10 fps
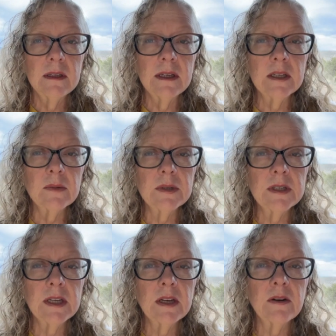And as we're
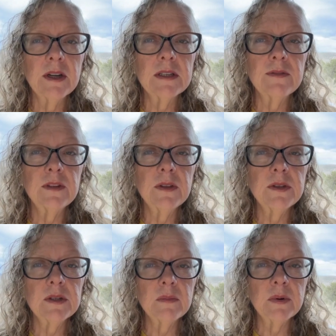saying grace, feel
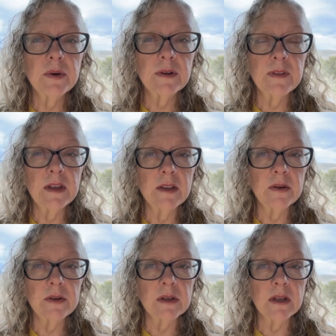the support of the
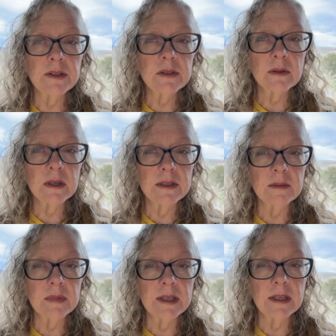others also
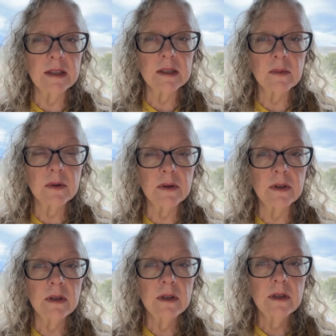contemplating this word,